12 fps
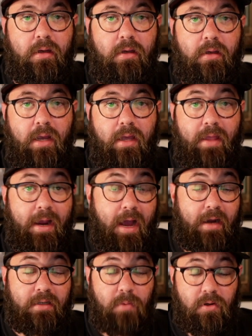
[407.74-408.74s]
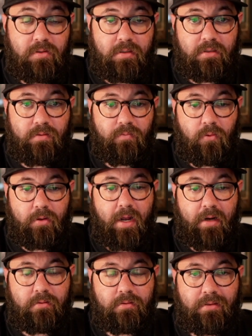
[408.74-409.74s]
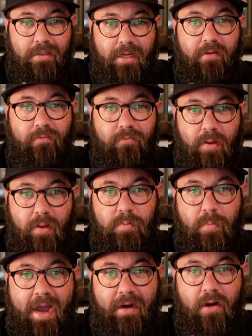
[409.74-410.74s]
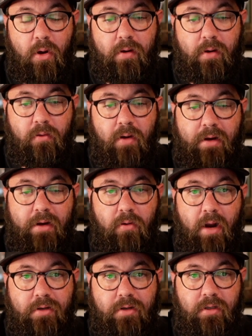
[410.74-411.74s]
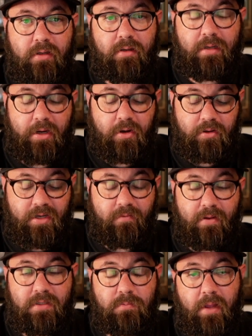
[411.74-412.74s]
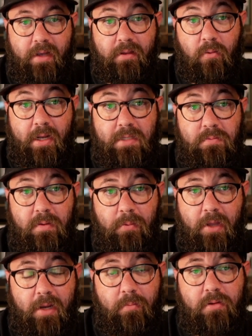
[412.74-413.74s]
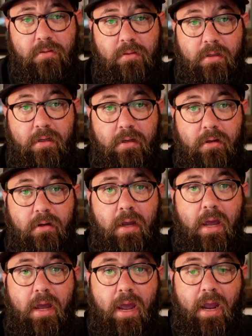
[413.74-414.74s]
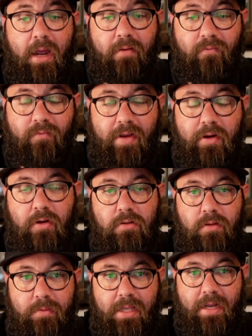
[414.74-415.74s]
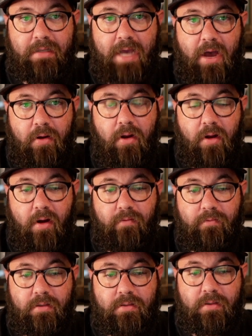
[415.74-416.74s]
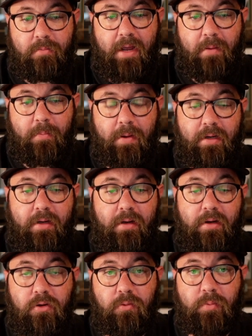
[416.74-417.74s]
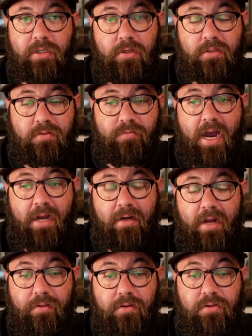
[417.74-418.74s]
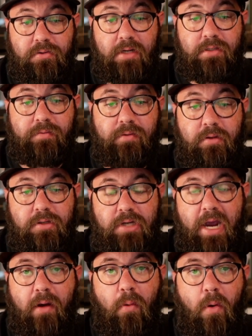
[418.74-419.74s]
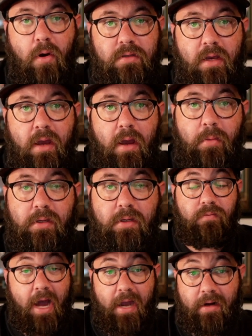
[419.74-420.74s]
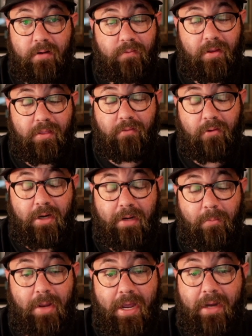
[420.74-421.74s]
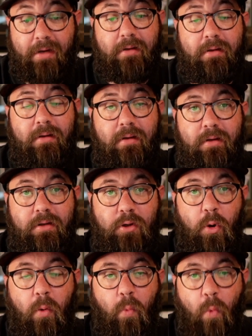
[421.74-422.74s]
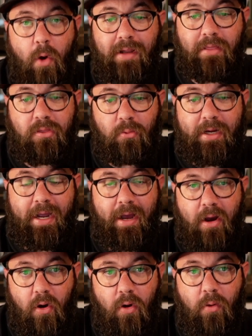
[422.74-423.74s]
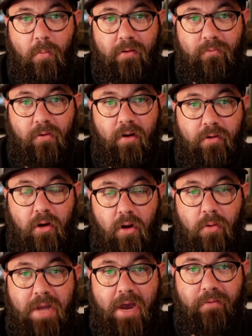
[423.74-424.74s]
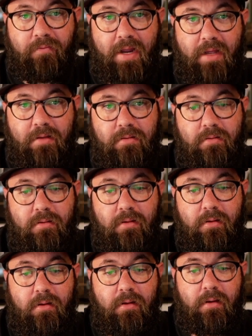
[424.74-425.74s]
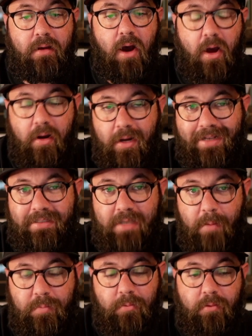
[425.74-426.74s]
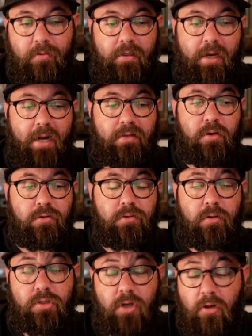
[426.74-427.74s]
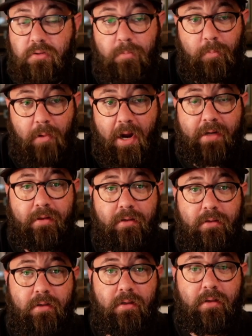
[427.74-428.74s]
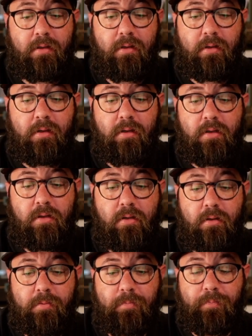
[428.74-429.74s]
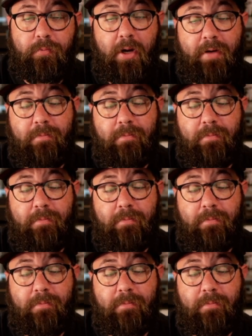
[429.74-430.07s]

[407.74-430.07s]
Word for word: And they got exposed against the 49ers. Get it flipped back going in the right direction. Get your defense playing the way it's been playing most of the year and figure some things out on offense, in my opinion. And you'll be just fine down the stretch if you're the Jaguars. But you've to defend the freaking bank. You are one and three at home in front of your hometown fans unacceptable. You got to so- show some pride, right?